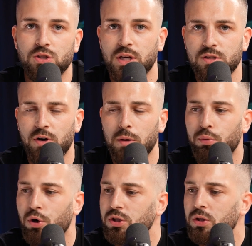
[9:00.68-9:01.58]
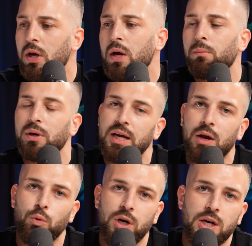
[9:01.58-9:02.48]
So that's very important. But
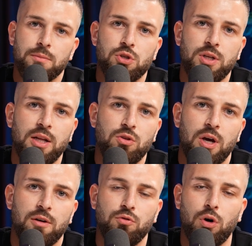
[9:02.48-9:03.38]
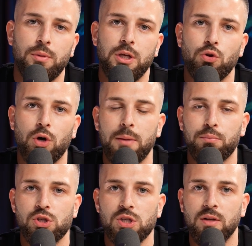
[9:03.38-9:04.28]
again, when it comes to that, you have normally
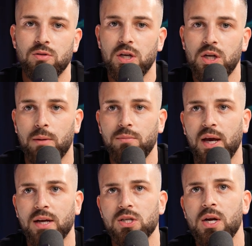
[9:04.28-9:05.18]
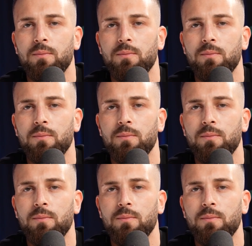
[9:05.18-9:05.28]
9% income tax.